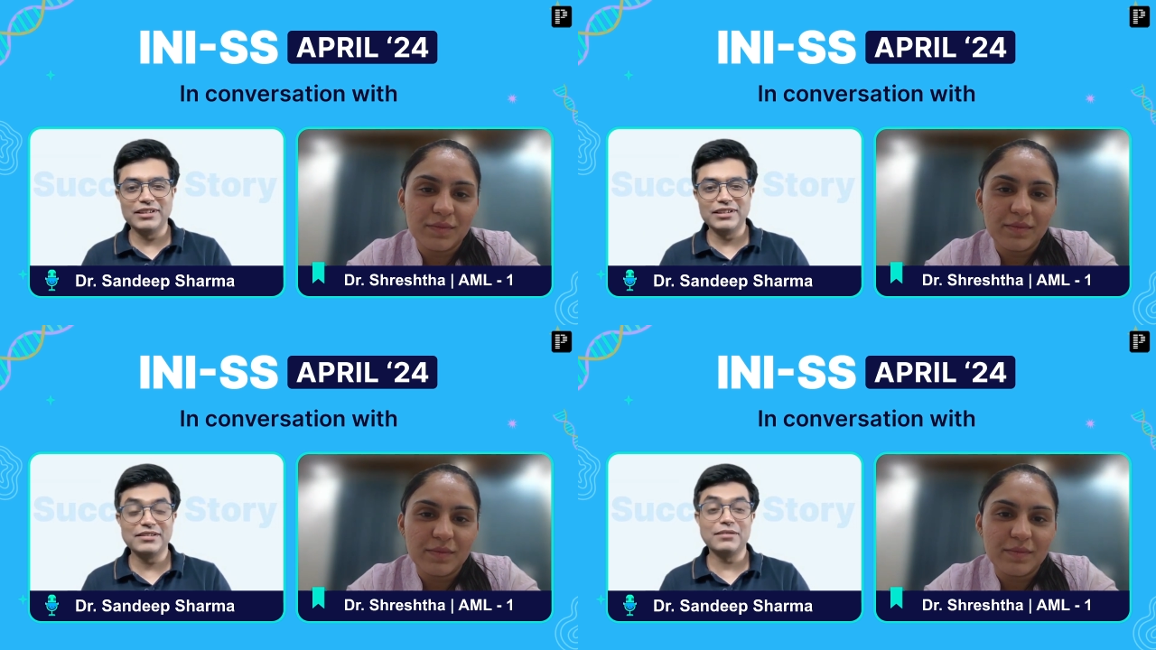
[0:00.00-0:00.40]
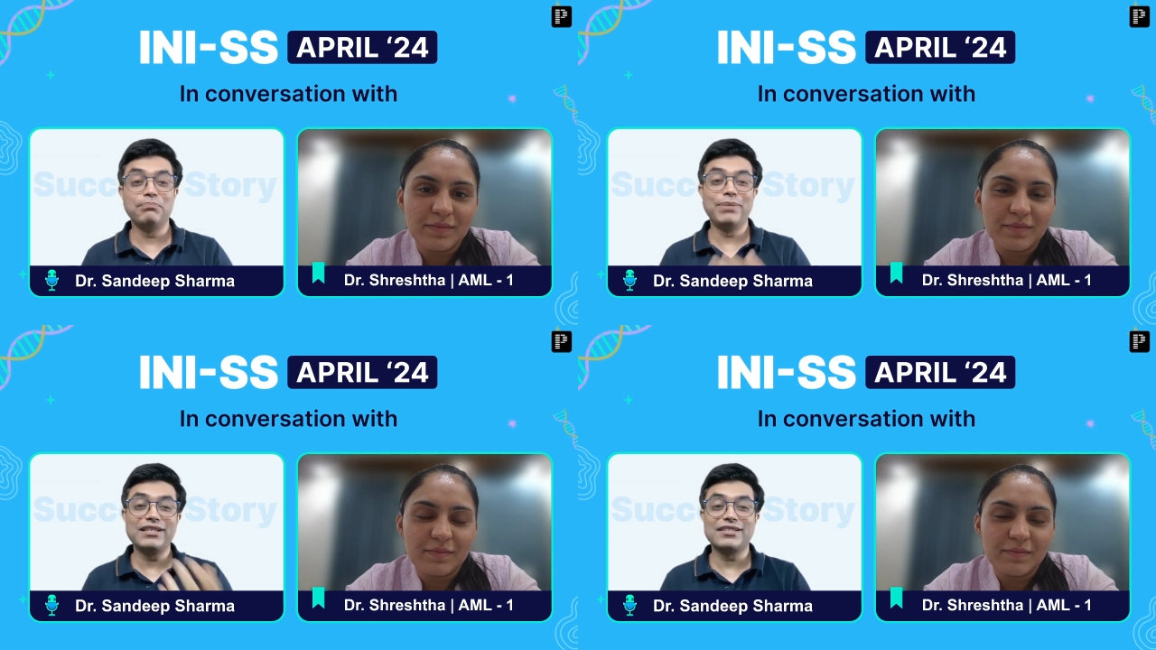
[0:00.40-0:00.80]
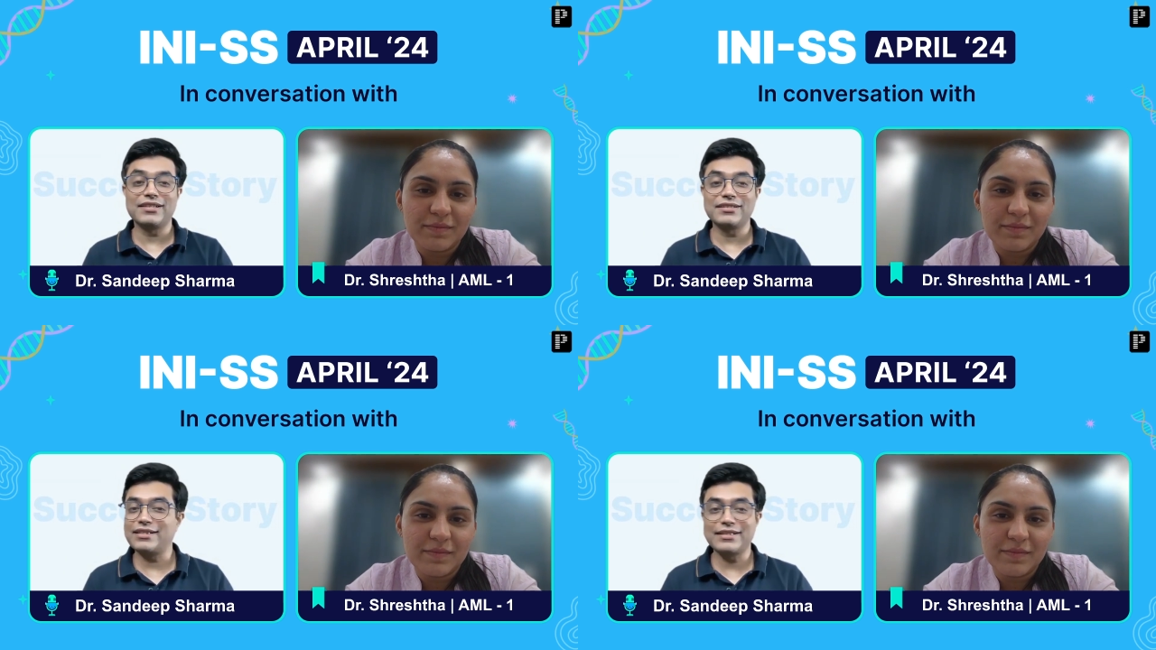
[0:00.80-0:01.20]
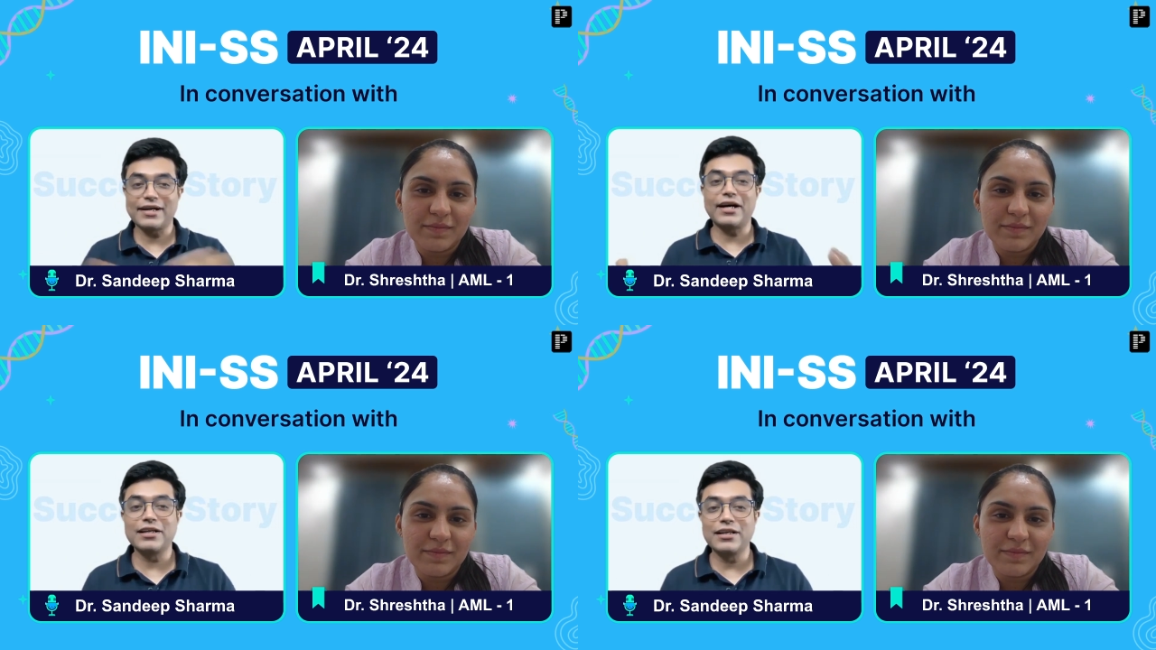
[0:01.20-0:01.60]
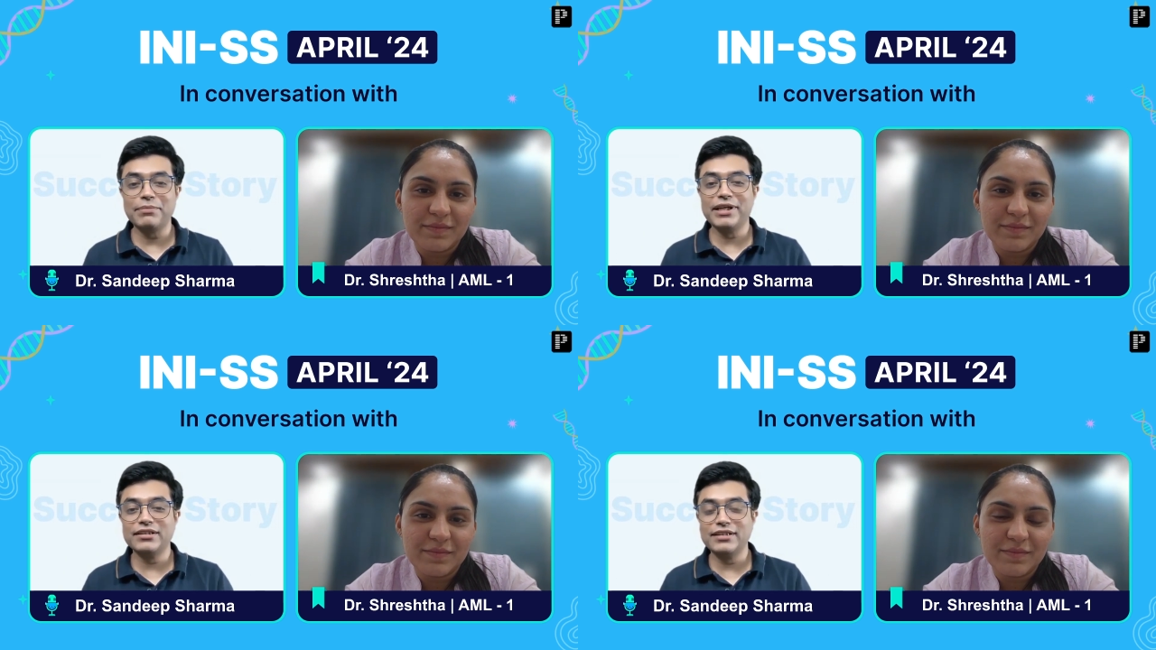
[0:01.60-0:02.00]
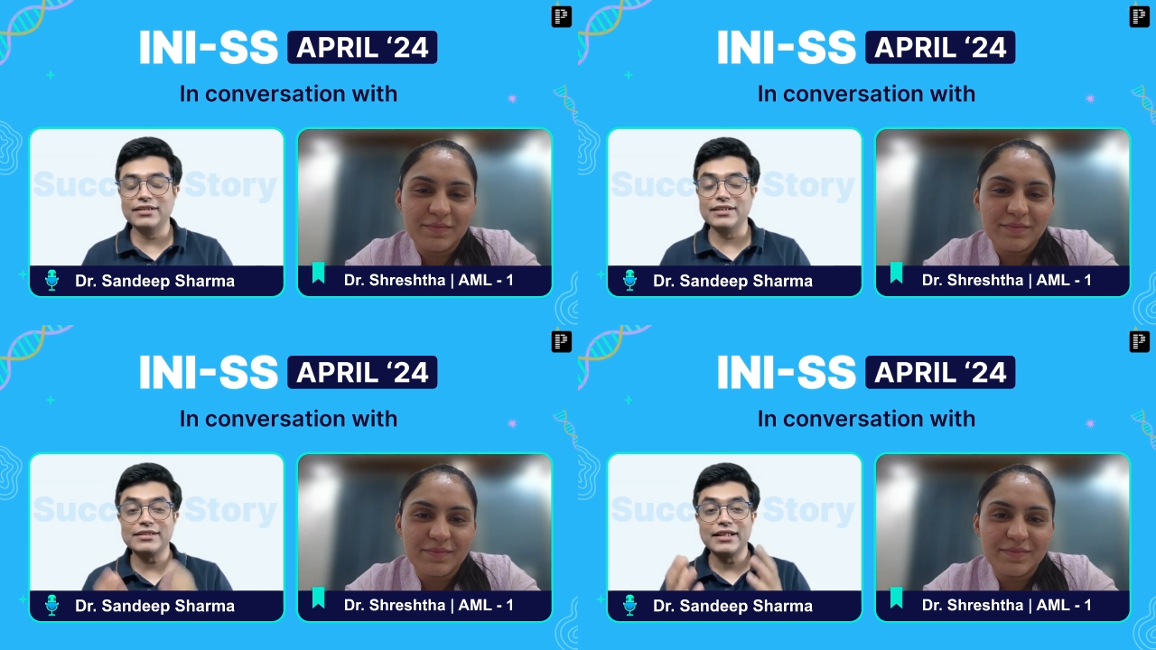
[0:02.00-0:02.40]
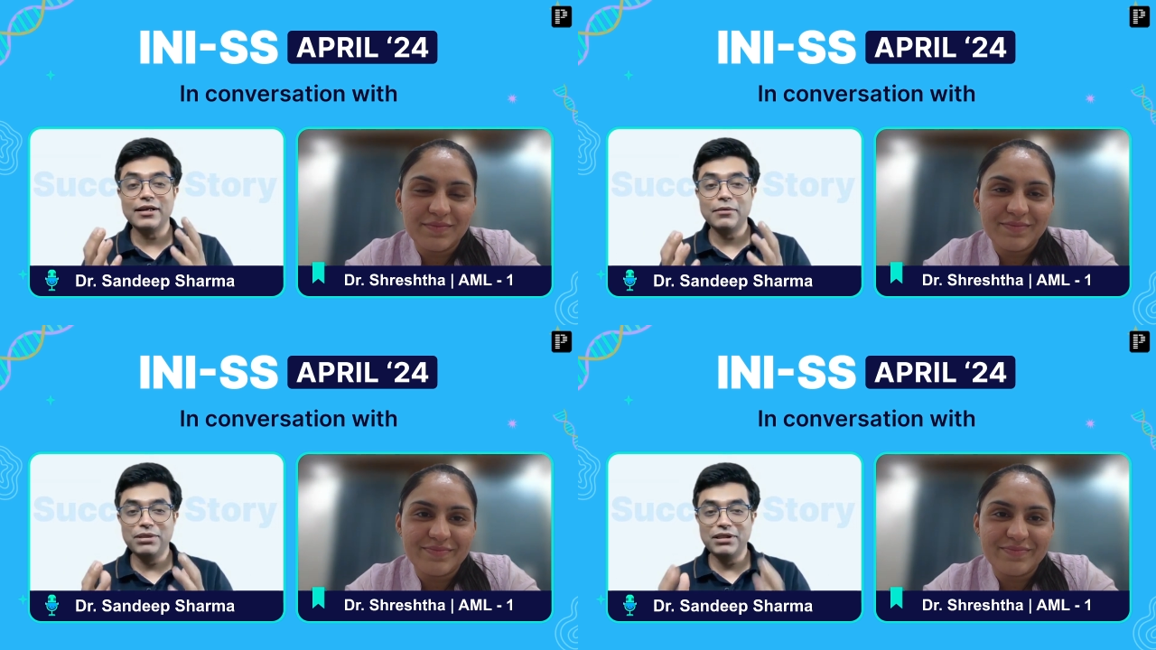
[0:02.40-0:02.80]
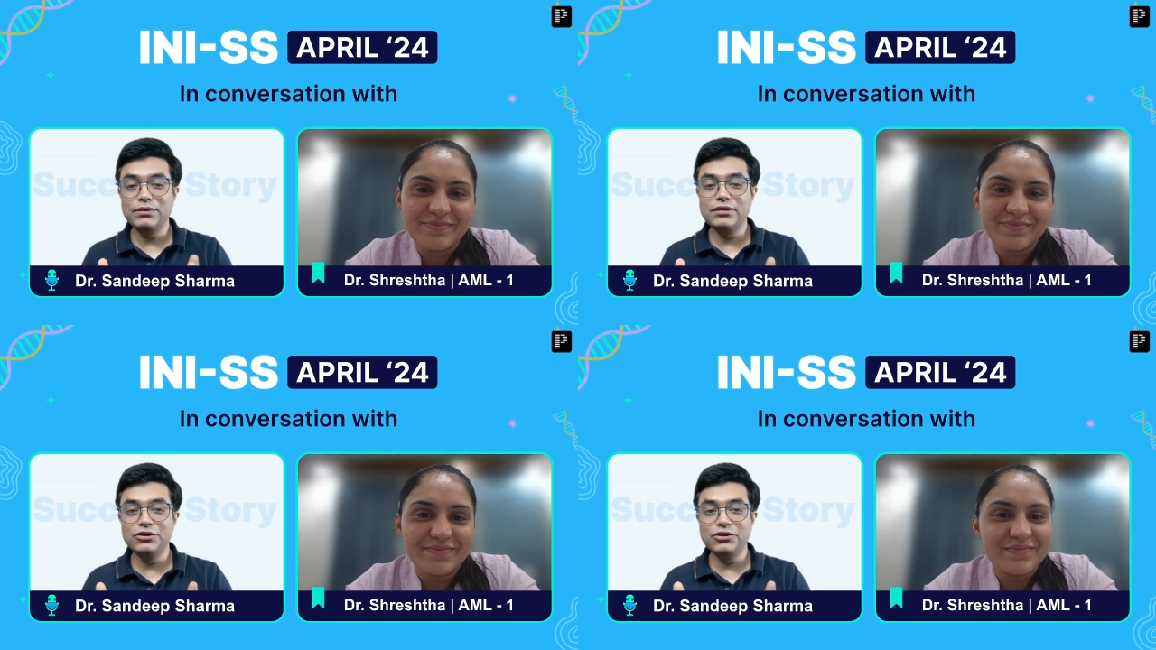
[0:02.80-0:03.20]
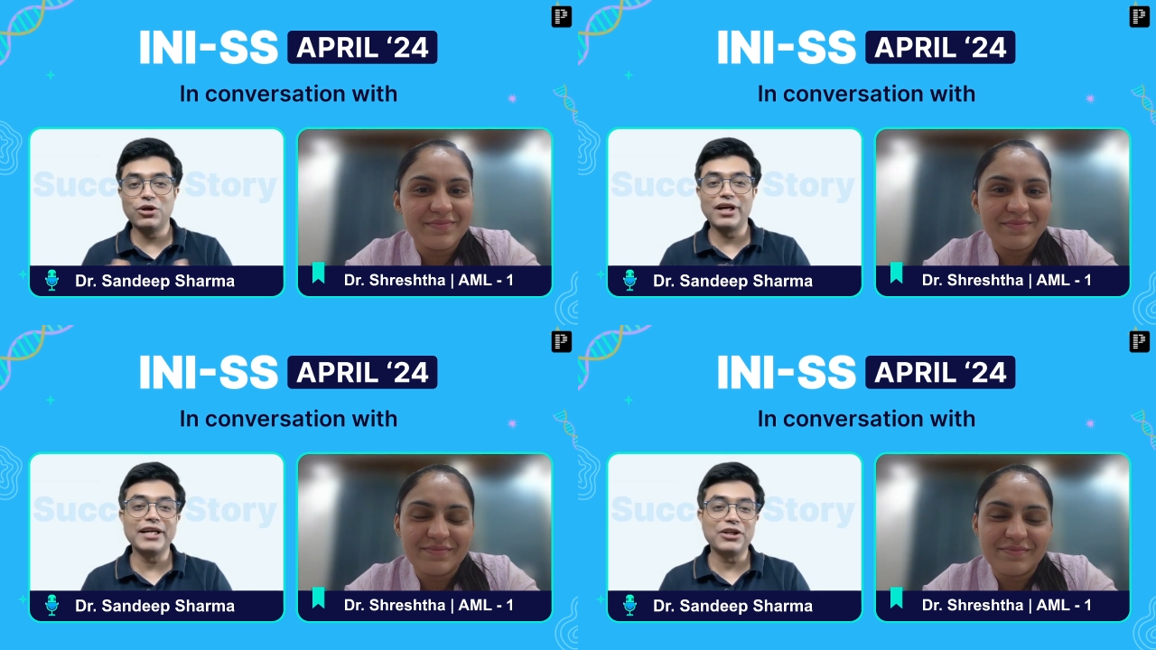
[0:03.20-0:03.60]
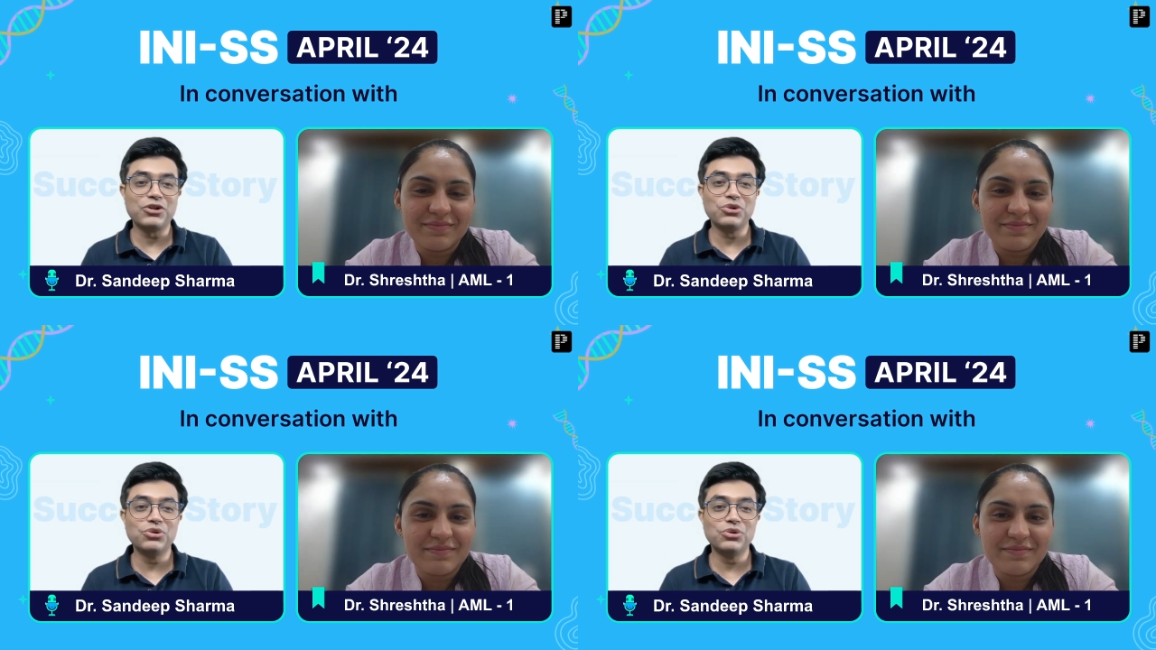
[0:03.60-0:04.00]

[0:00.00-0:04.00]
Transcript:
Speaker 1: this is a big success it can't get bigger than this people you would like to